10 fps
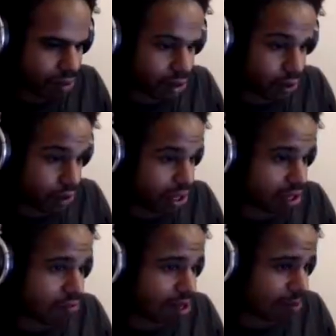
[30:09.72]
Okay,
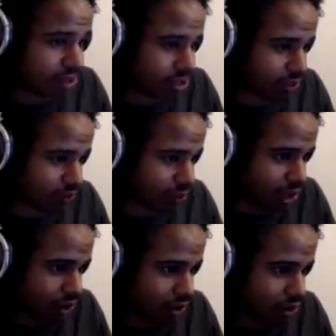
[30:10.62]
then maybe it's just for
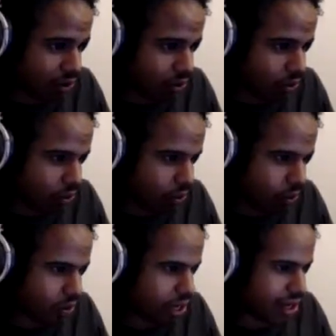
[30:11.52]
characters
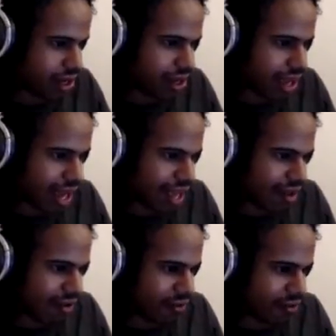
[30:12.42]
who
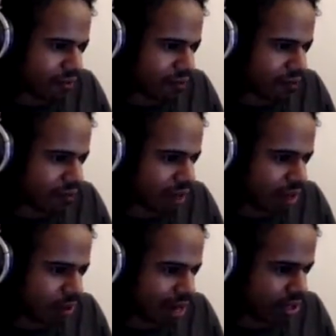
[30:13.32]
have
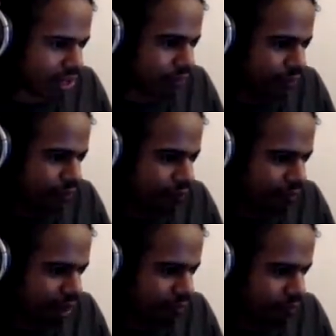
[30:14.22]
who actually
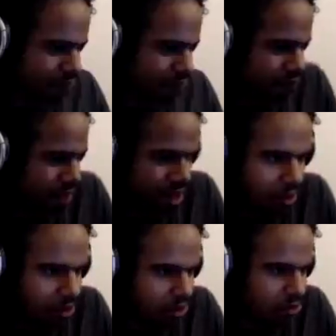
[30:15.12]
like I don't
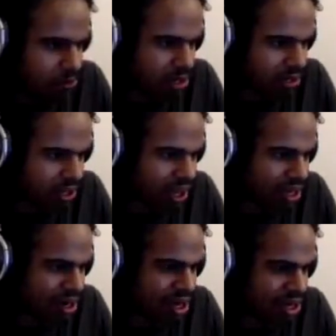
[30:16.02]
know use muscle
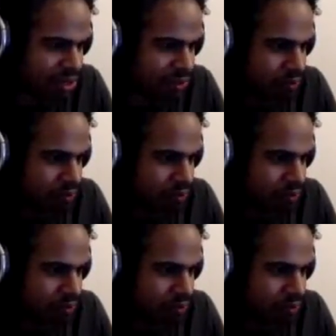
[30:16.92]
again. I guess.